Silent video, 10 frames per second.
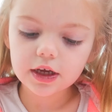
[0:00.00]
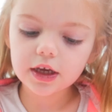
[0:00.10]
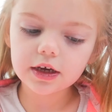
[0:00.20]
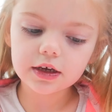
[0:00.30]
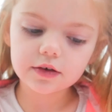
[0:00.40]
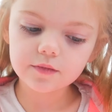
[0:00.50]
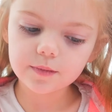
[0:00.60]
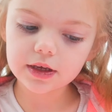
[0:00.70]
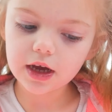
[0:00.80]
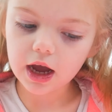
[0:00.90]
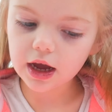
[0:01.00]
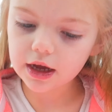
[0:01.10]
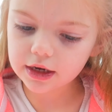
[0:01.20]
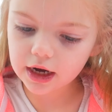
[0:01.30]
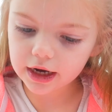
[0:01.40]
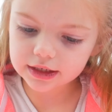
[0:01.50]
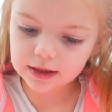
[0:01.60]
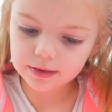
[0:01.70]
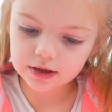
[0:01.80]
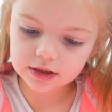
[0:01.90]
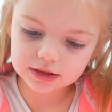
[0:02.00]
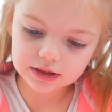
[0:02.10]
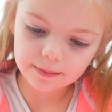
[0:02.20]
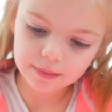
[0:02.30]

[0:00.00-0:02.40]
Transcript: And we got an octopus, a